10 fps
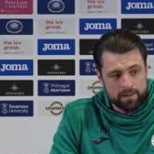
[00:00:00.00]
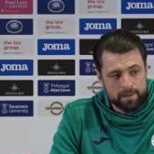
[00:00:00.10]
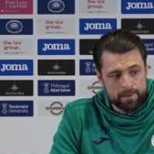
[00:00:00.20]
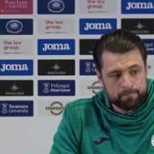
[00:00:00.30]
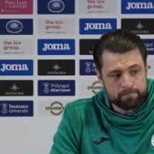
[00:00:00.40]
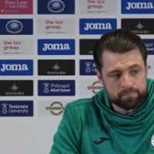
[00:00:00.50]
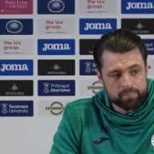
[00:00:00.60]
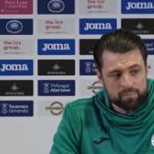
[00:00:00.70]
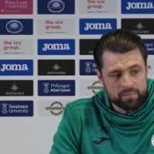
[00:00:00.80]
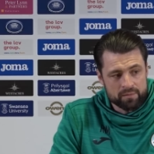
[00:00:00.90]
um,
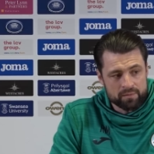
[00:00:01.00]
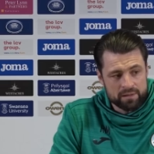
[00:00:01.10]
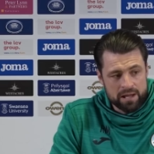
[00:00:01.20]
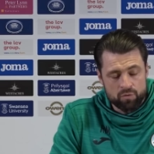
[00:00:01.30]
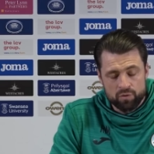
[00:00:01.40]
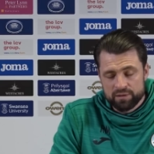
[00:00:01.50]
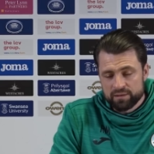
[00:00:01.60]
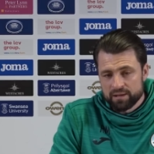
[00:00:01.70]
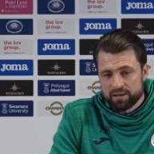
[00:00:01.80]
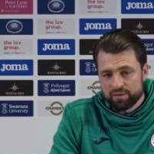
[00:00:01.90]
how all in
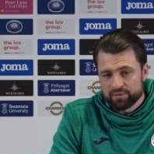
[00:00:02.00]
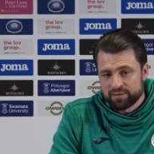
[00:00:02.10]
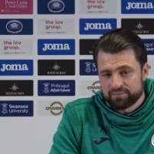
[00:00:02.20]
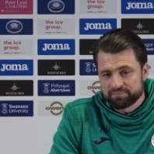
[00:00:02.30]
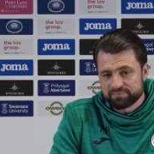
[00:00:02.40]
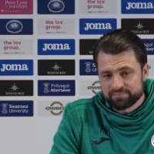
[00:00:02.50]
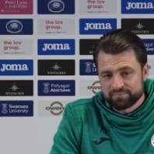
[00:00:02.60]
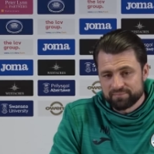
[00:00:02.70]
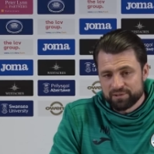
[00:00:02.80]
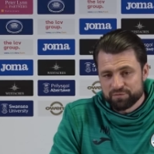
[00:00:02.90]
they are, and then
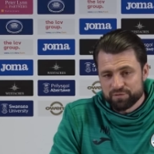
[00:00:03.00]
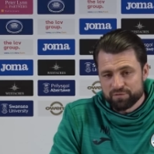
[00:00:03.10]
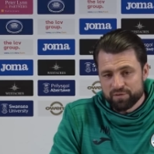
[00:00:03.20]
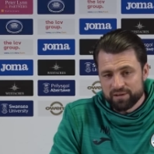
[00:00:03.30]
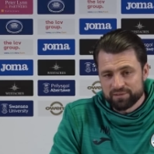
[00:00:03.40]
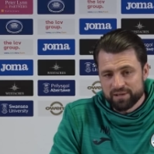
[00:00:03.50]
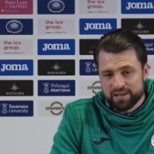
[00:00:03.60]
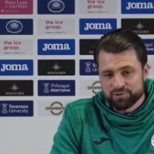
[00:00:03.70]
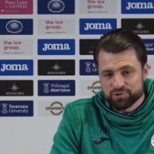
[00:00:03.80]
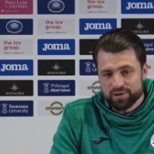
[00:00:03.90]
then you feel fine and
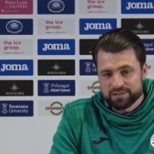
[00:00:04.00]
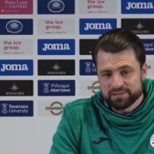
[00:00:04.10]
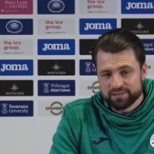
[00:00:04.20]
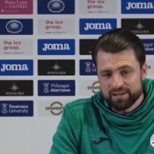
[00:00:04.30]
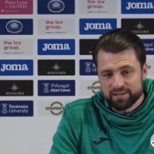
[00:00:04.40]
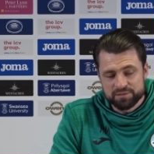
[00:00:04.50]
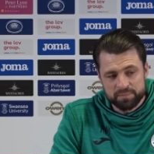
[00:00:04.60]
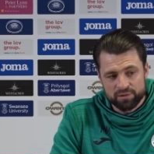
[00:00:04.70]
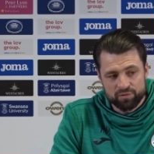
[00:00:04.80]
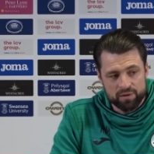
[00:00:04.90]
energized. And again, it's
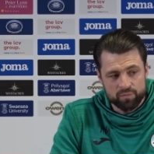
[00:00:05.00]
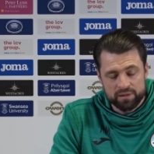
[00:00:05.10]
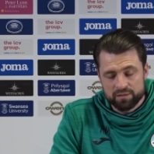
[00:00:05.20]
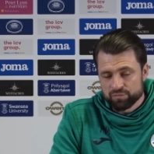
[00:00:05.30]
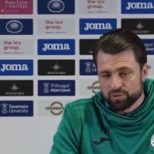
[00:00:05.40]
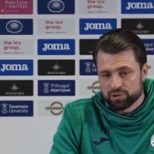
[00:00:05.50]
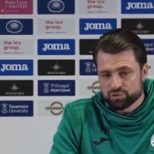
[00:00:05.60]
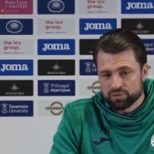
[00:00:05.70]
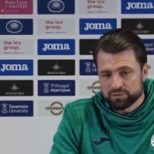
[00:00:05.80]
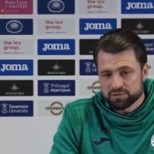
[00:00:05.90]
been a great week. I've really
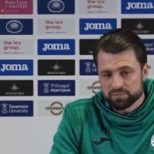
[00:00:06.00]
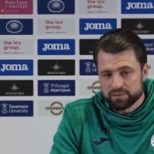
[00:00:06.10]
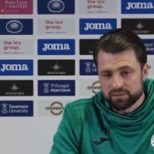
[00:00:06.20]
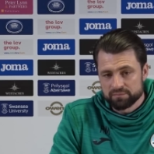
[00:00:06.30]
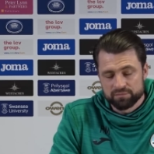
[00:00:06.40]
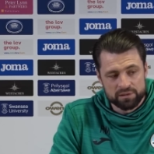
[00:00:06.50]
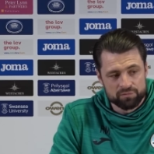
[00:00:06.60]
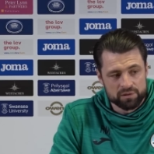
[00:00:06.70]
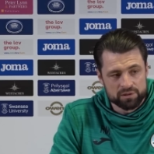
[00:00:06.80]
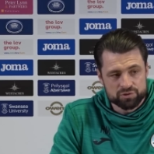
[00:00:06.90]
enjoyed this week. Really,
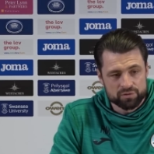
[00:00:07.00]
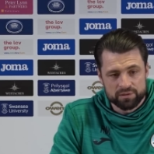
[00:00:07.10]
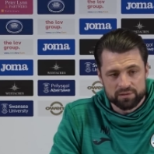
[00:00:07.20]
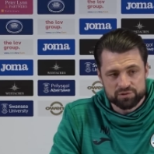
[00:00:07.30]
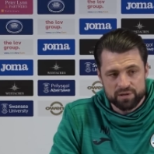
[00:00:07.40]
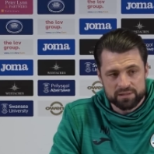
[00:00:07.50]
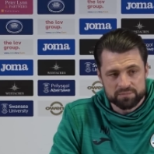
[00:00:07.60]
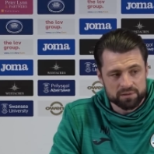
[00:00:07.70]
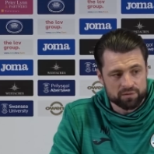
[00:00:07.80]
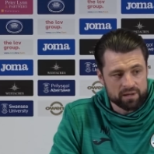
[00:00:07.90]
really enjoyed it. The training's
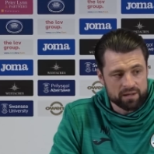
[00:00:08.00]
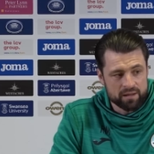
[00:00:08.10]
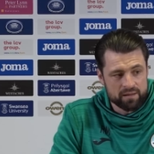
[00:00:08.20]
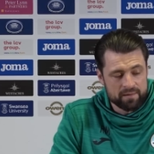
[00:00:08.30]
been great.